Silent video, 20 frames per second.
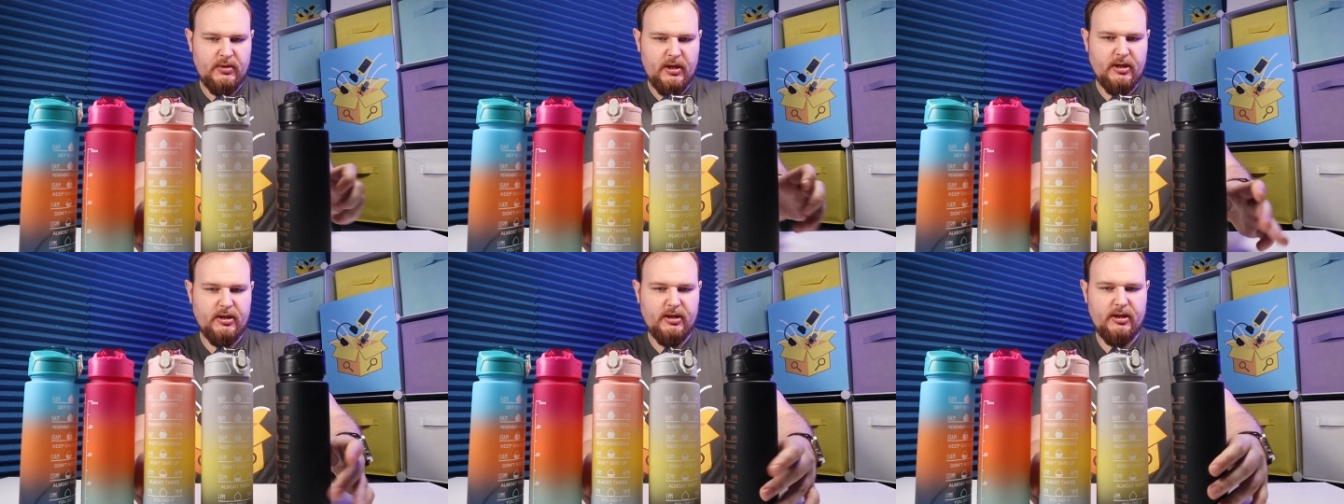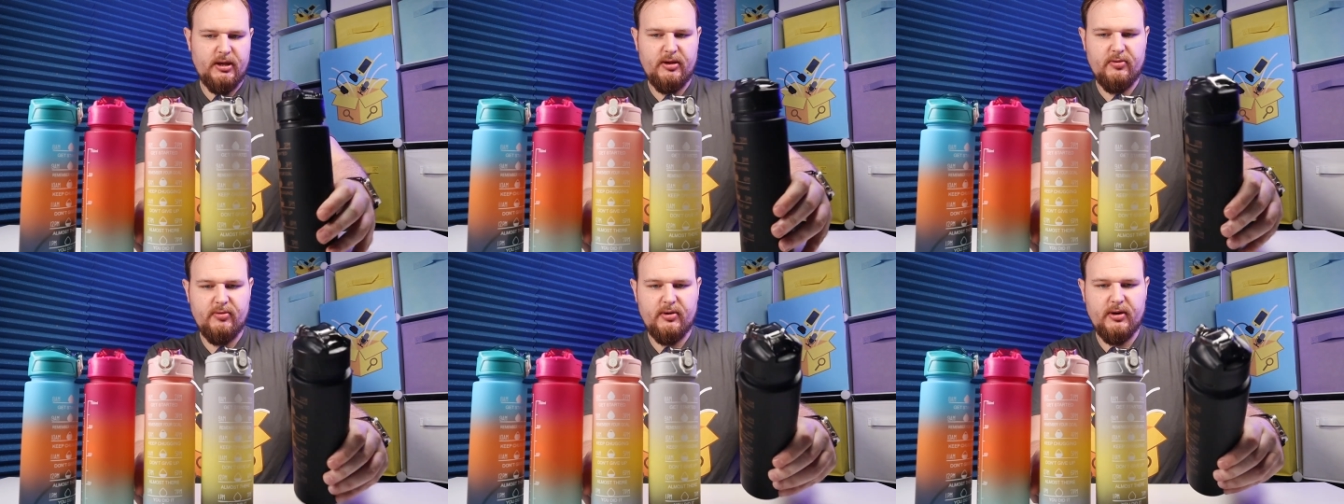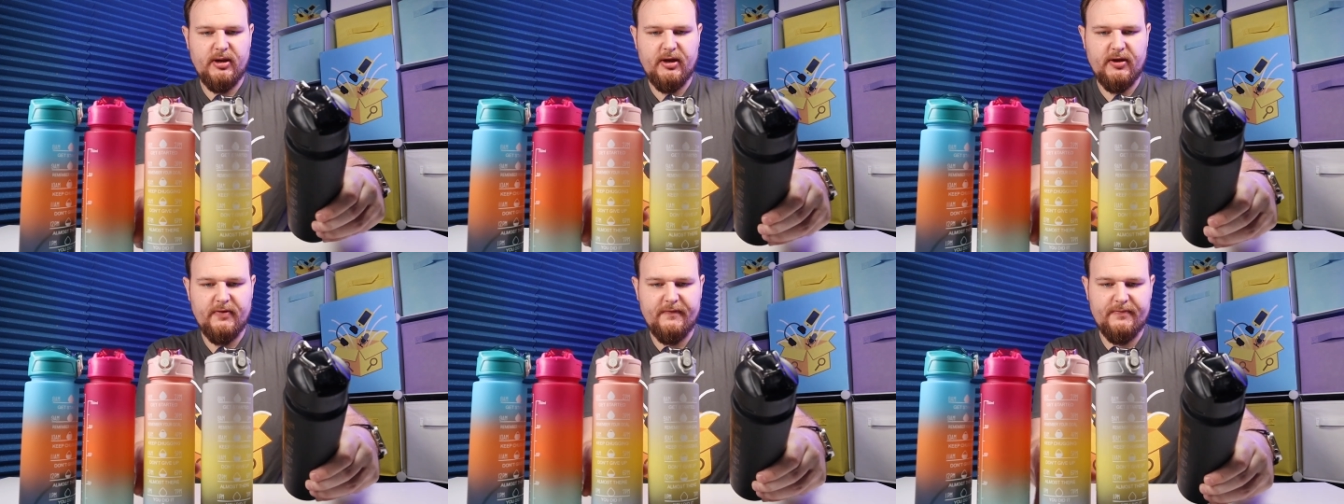and here
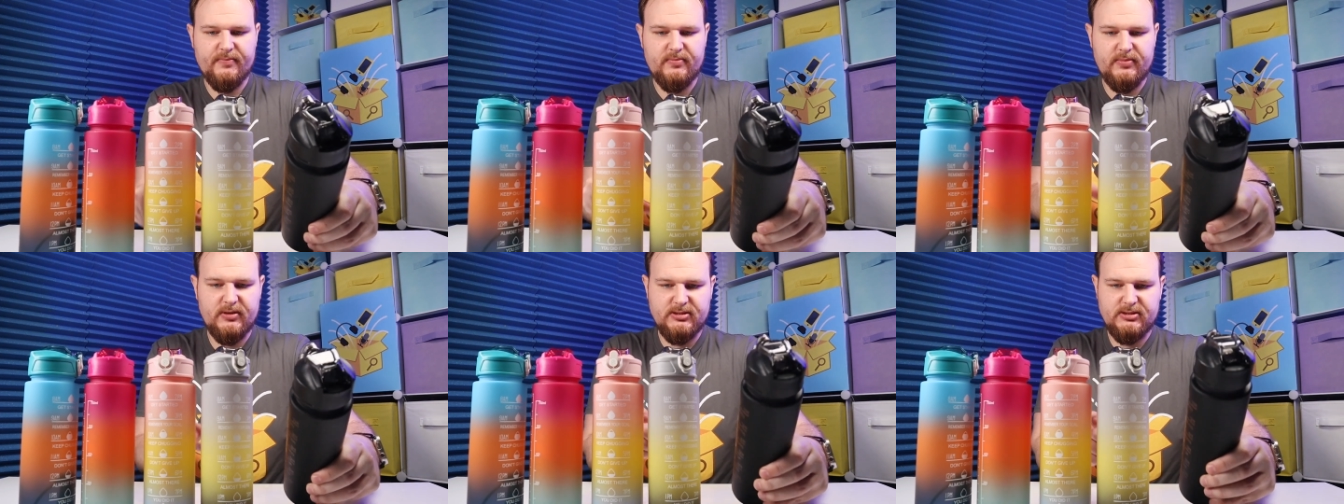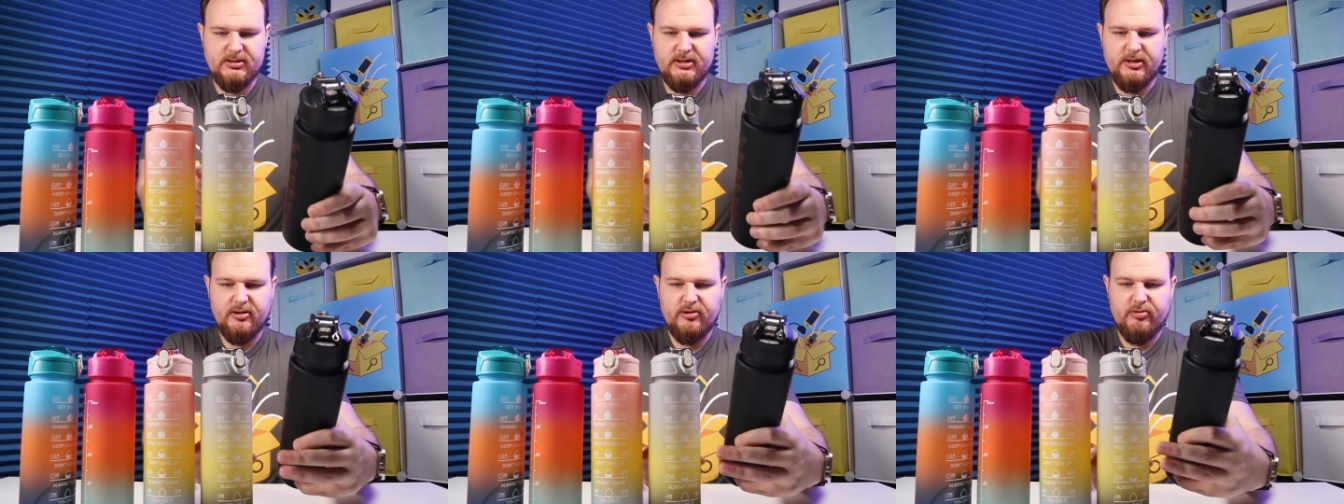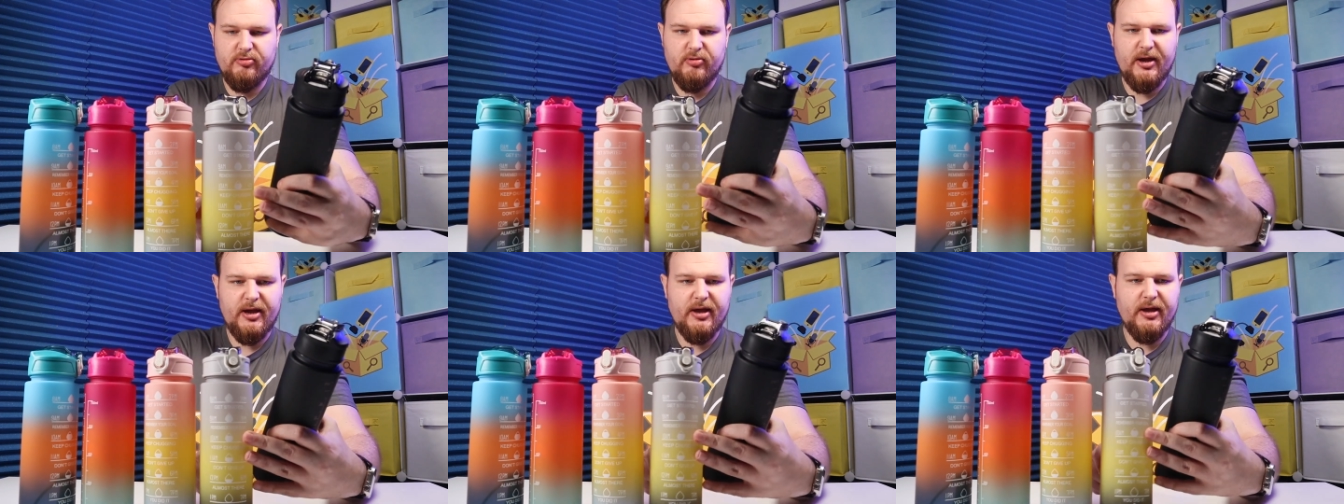we have basically
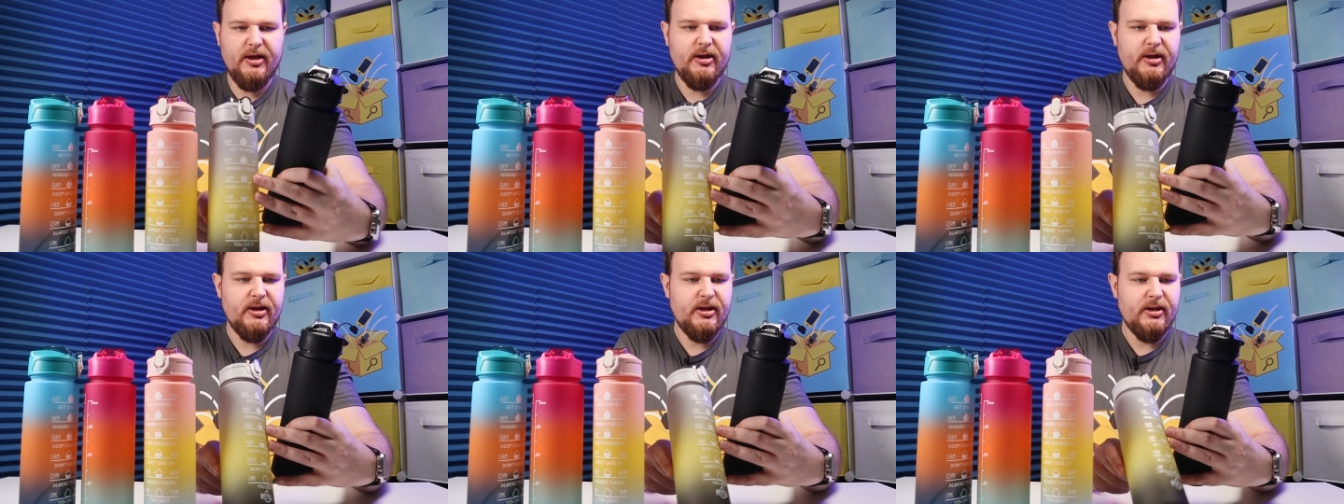gray